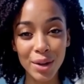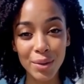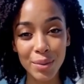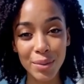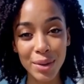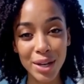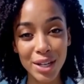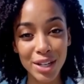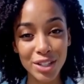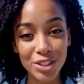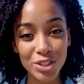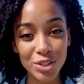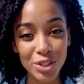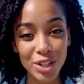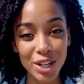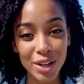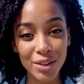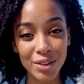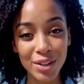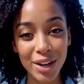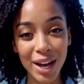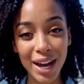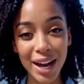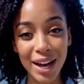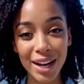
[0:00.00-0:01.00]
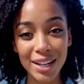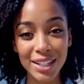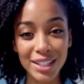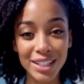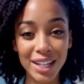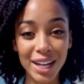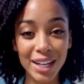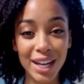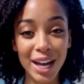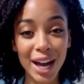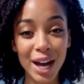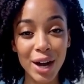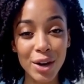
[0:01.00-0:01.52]
Ministry of Lands
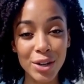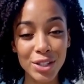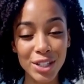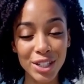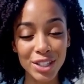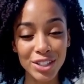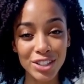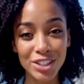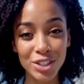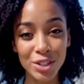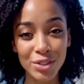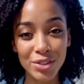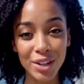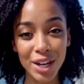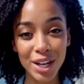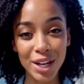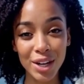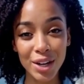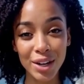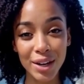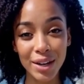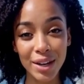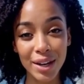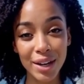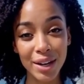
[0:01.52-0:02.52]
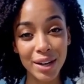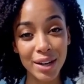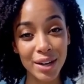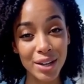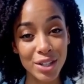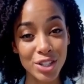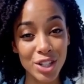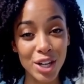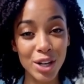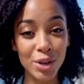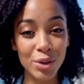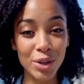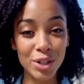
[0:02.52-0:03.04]
and Housing Surveyor,
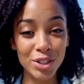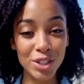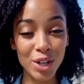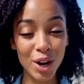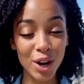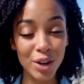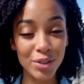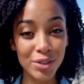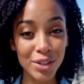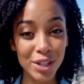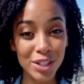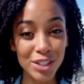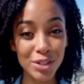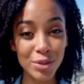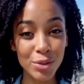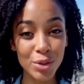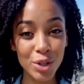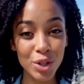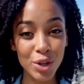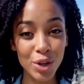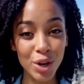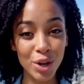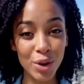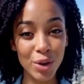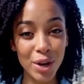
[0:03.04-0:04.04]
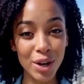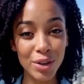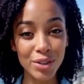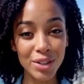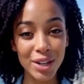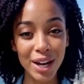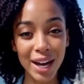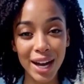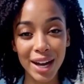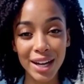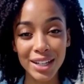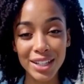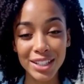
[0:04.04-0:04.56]
General's Office, Bureau of
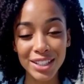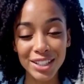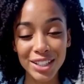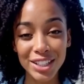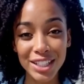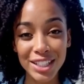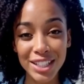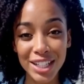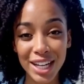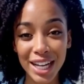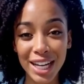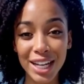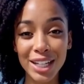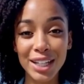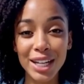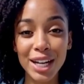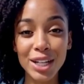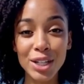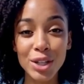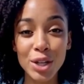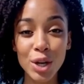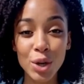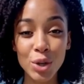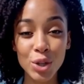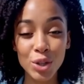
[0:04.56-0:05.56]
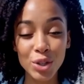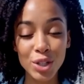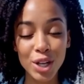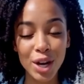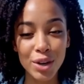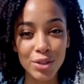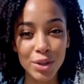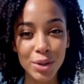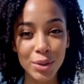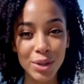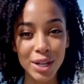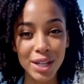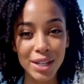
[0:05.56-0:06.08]
Lands, State and Local
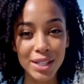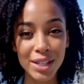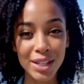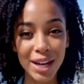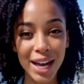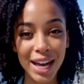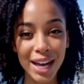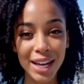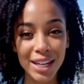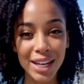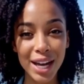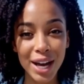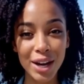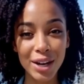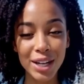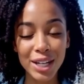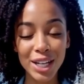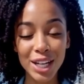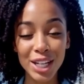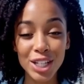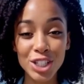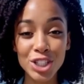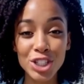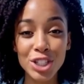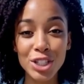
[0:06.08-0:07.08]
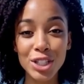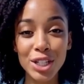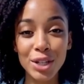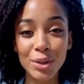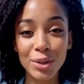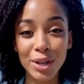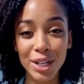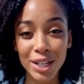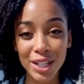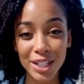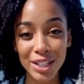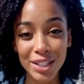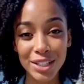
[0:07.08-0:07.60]
Government Land Allocation
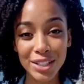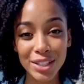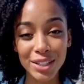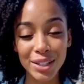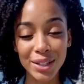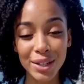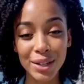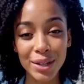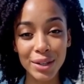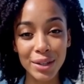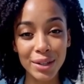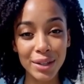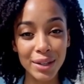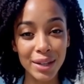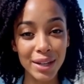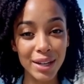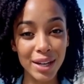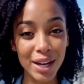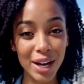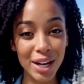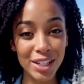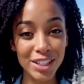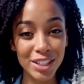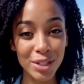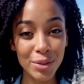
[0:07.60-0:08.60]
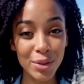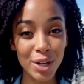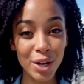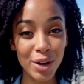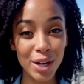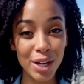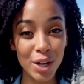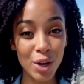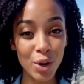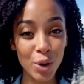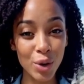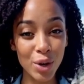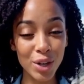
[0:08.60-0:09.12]
Committees. Customary
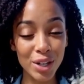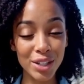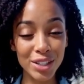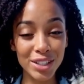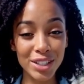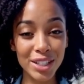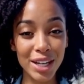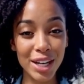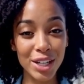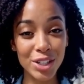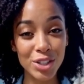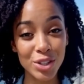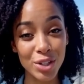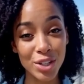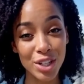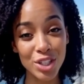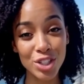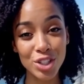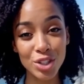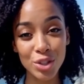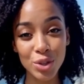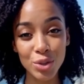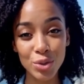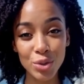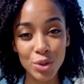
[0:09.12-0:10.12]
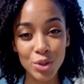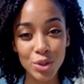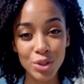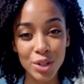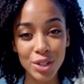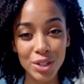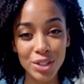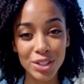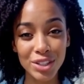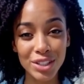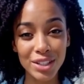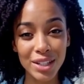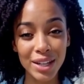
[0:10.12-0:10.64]
courts and traditional
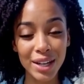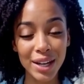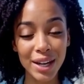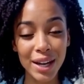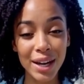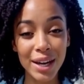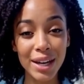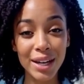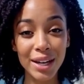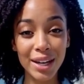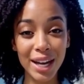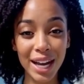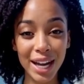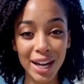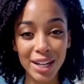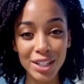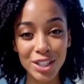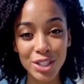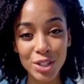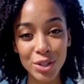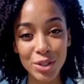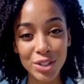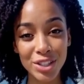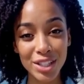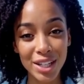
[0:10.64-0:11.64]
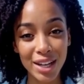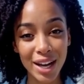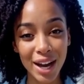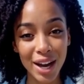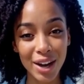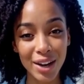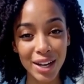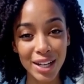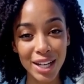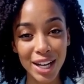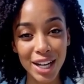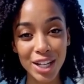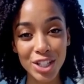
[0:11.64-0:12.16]
rulers, Land Use and
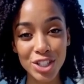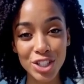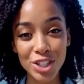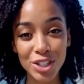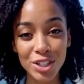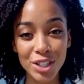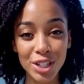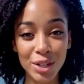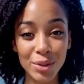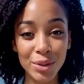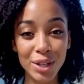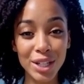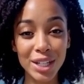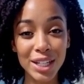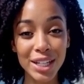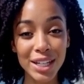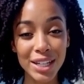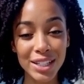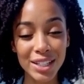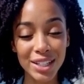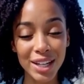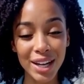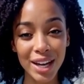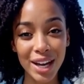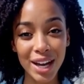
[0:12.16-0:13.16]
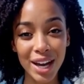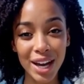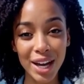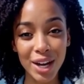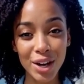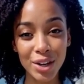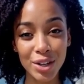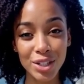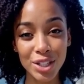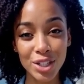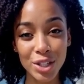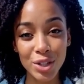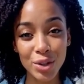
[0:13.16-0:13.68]
Allocation Committees,
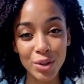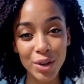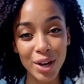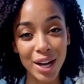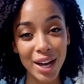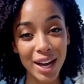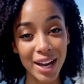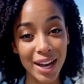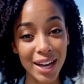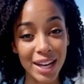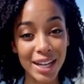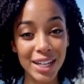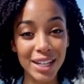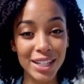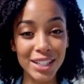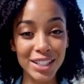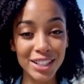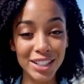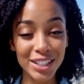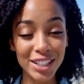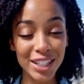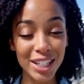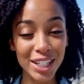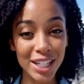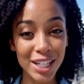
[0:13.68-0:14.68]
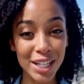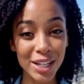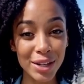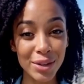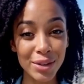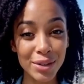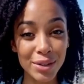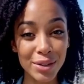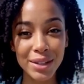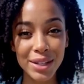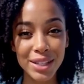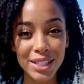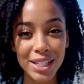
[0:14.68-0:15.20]
LUAC.
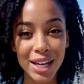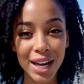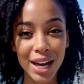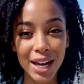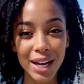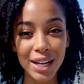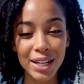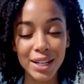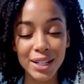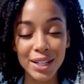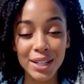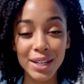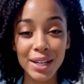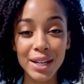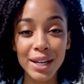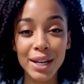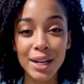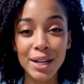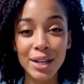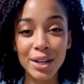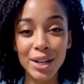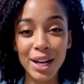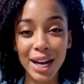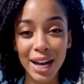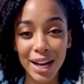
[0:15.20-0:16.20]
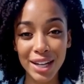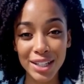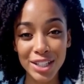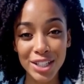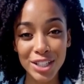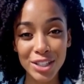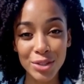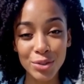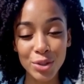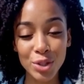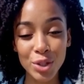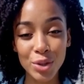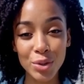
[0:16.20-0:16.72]
10. Land
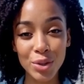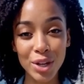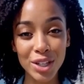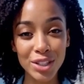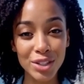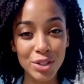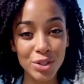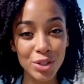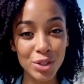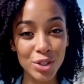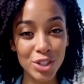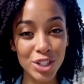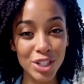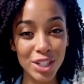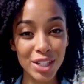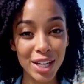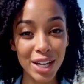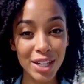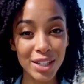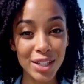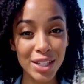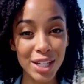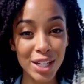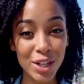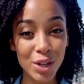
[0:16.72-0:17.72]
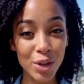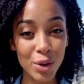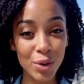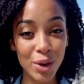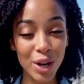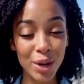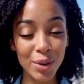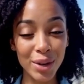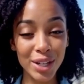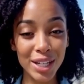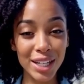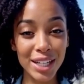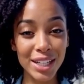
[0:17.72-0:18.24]
dispute resolution and legal
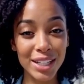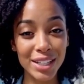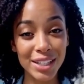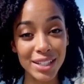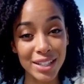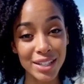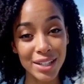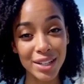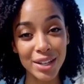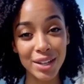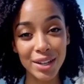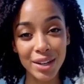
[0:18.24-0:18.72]
remedies.